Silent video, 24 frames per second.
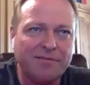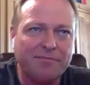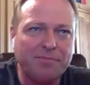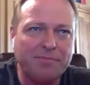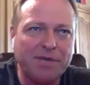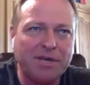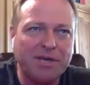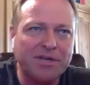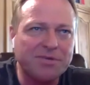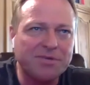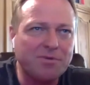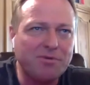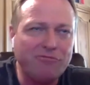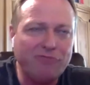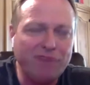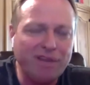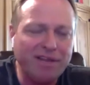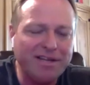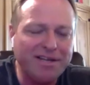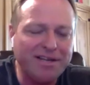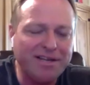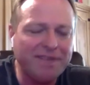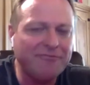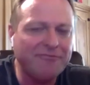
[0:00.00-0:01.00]
Because we
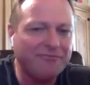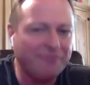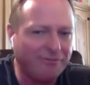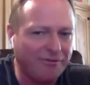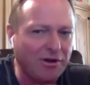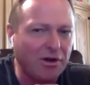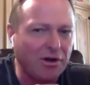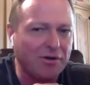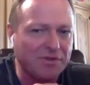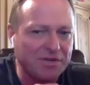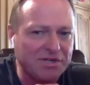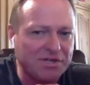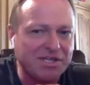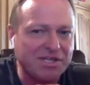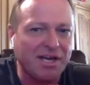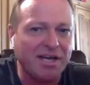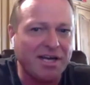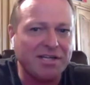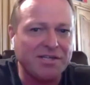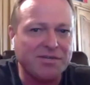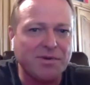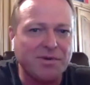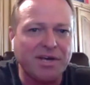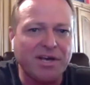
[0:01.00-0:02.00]
really didn't follow the
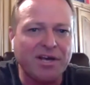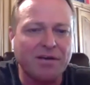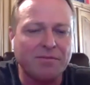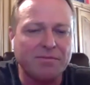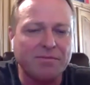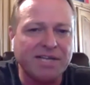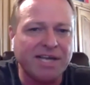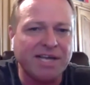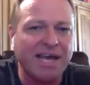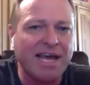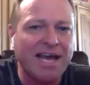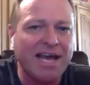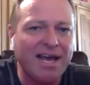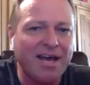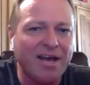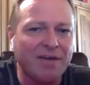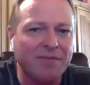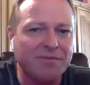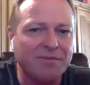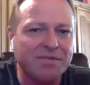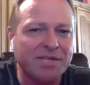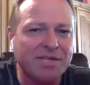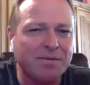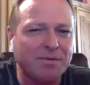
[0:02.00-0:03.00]
science when it comes to care
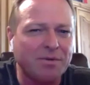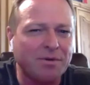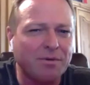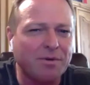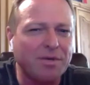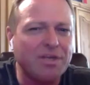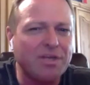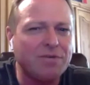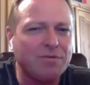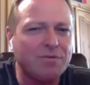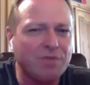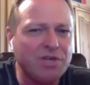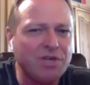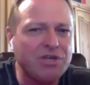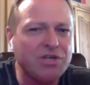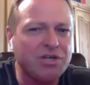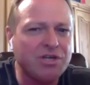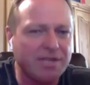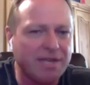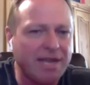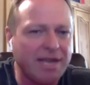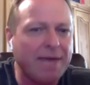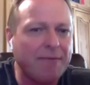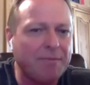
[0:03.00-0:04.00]
homes, did we? We just
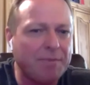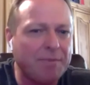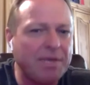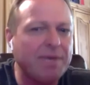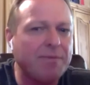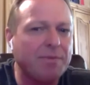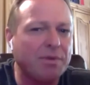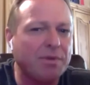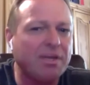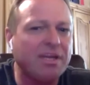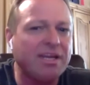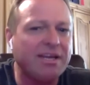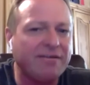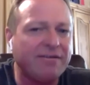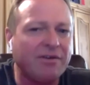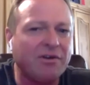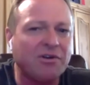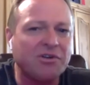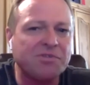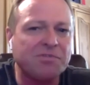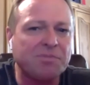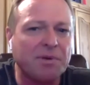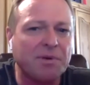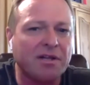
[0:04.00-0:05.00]
let people leave
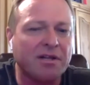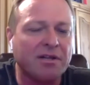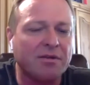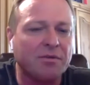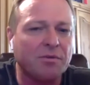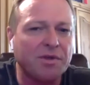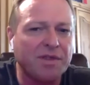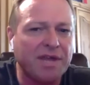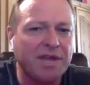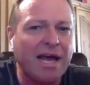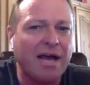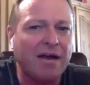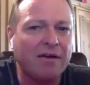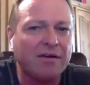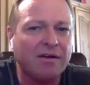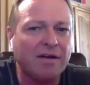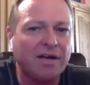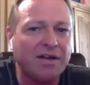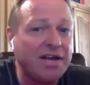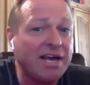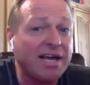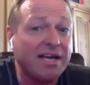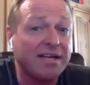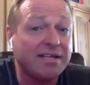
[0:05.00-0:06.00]
hospital without a
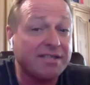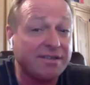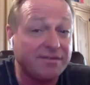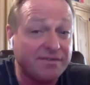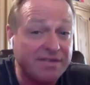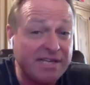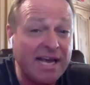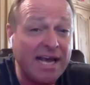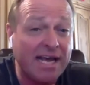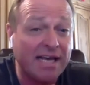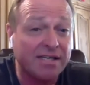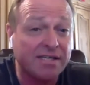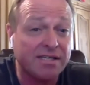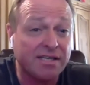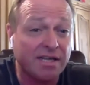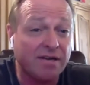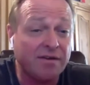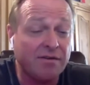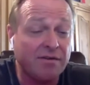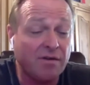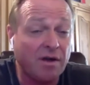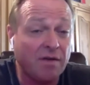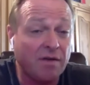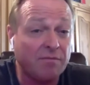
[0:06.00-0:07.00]
negative test,
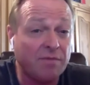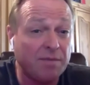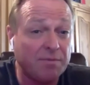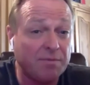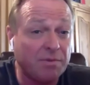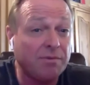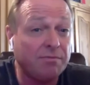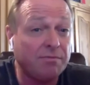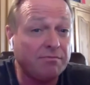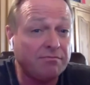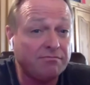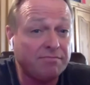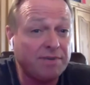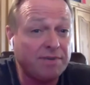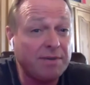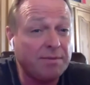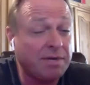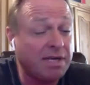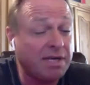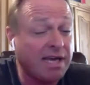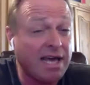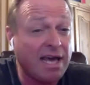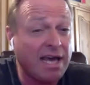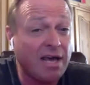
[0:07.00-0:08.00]
and we put people
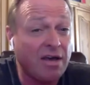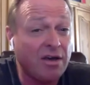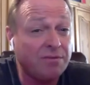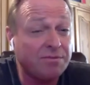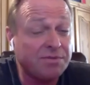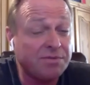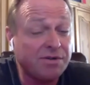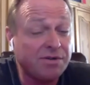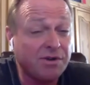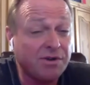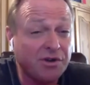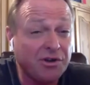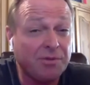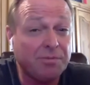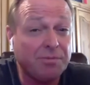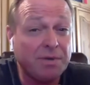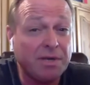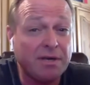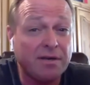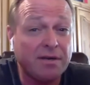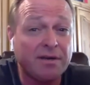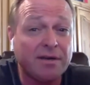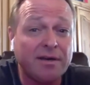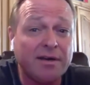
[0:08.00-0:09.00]
in care homes who could have
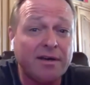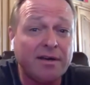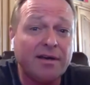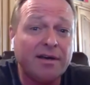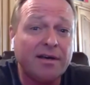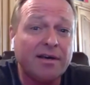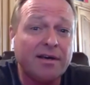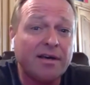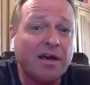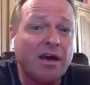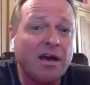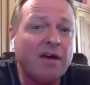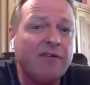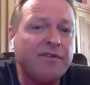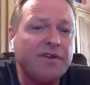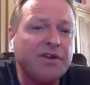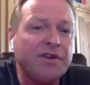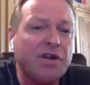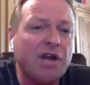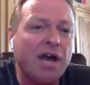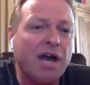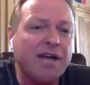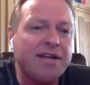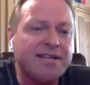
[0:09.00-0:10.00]
been
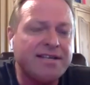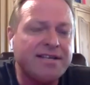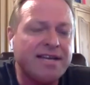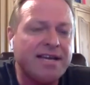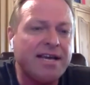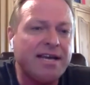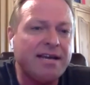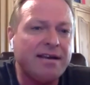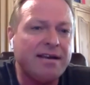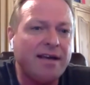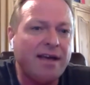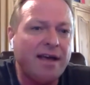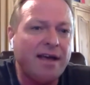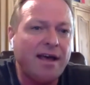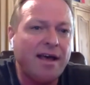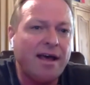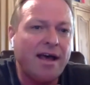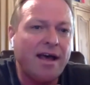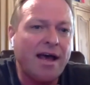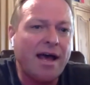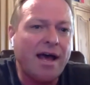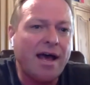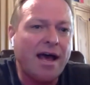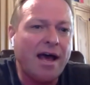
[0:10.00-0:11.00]
COVID-19
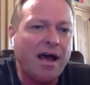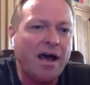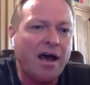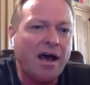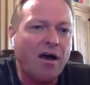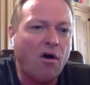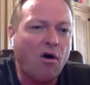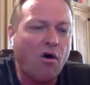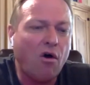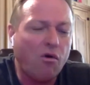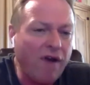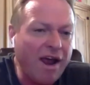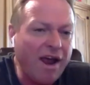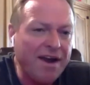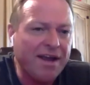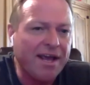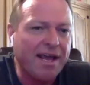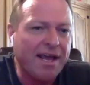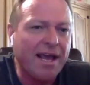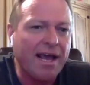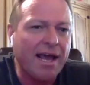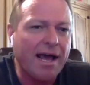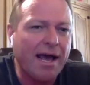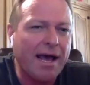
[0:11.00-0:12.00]

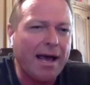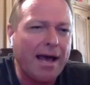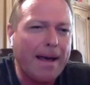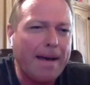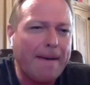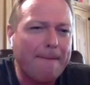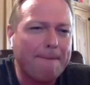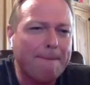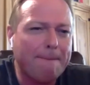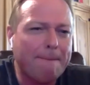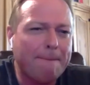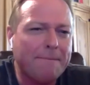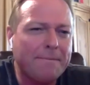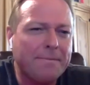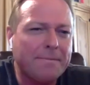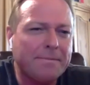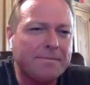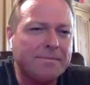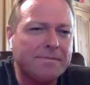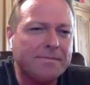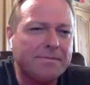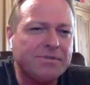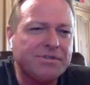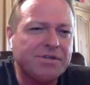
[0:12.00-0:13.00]
already.
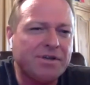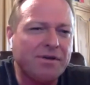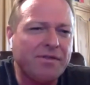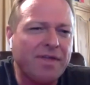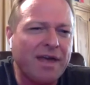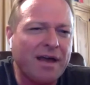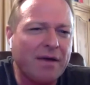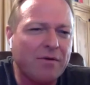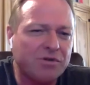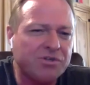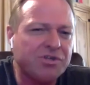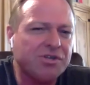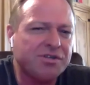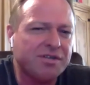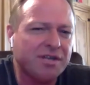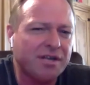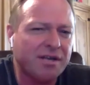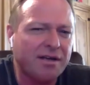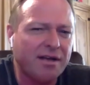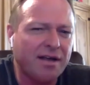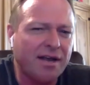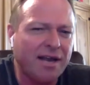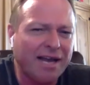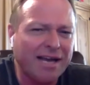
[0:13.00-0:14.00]
So that was just
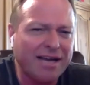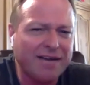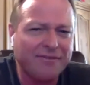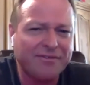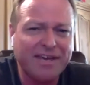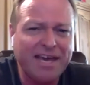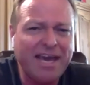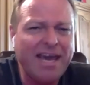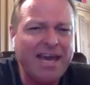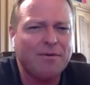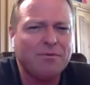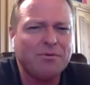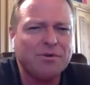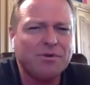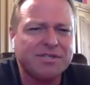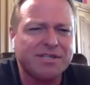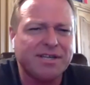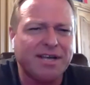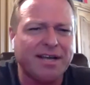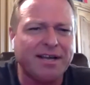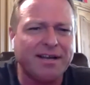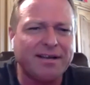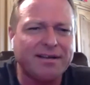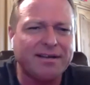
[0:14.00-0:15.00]
a lack of kit, wasn't it?